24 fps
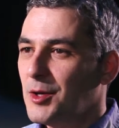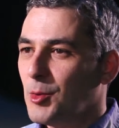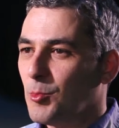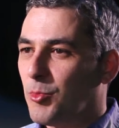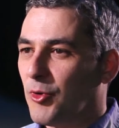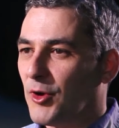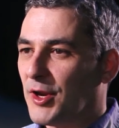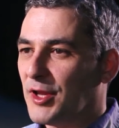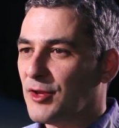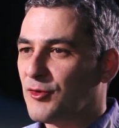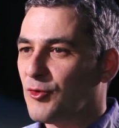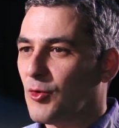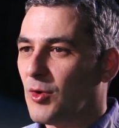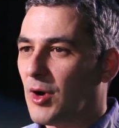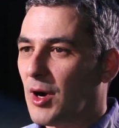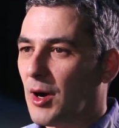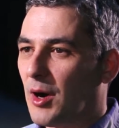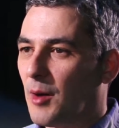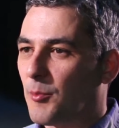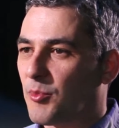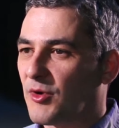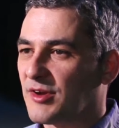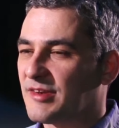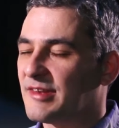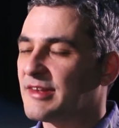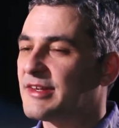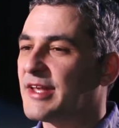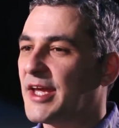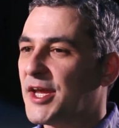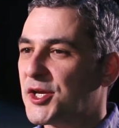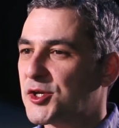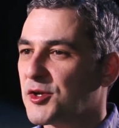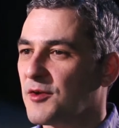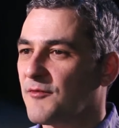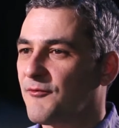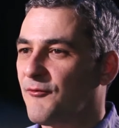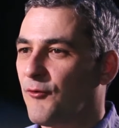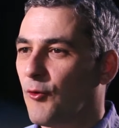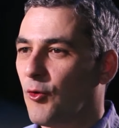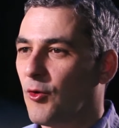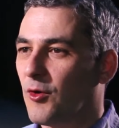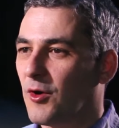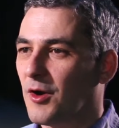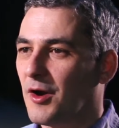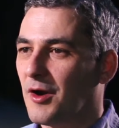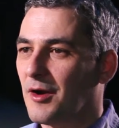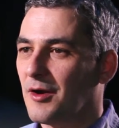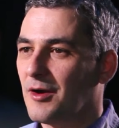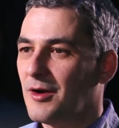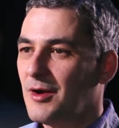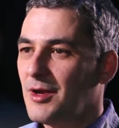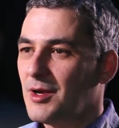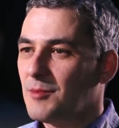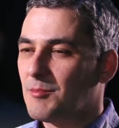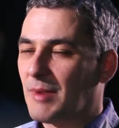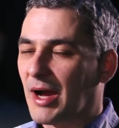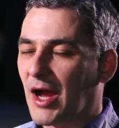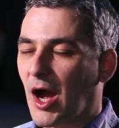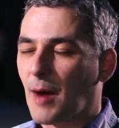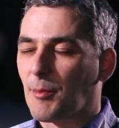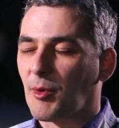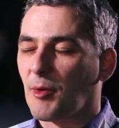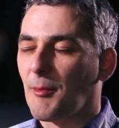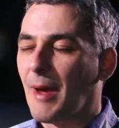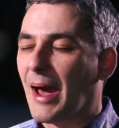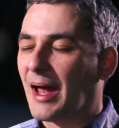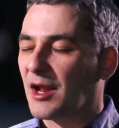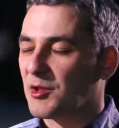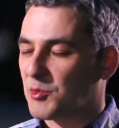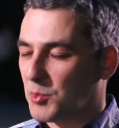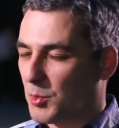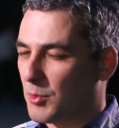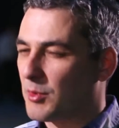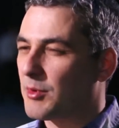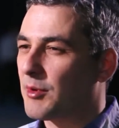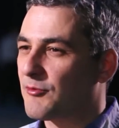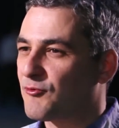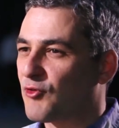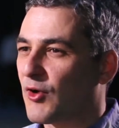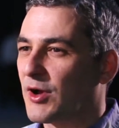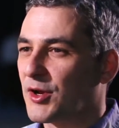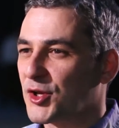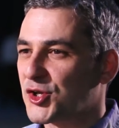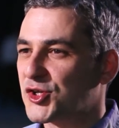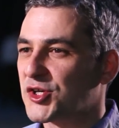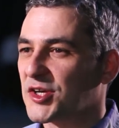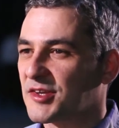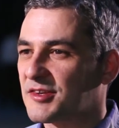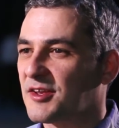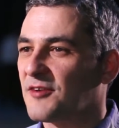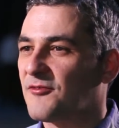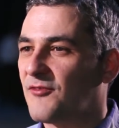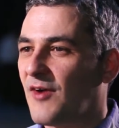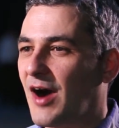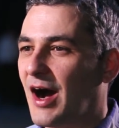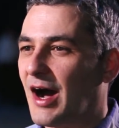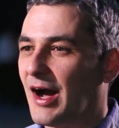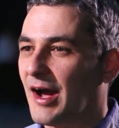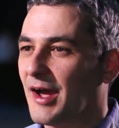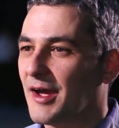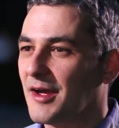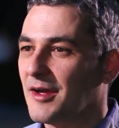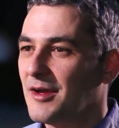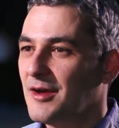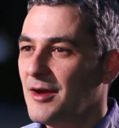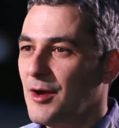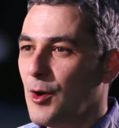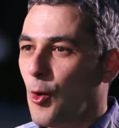put into a presentation for my upper management when I'm trying to justify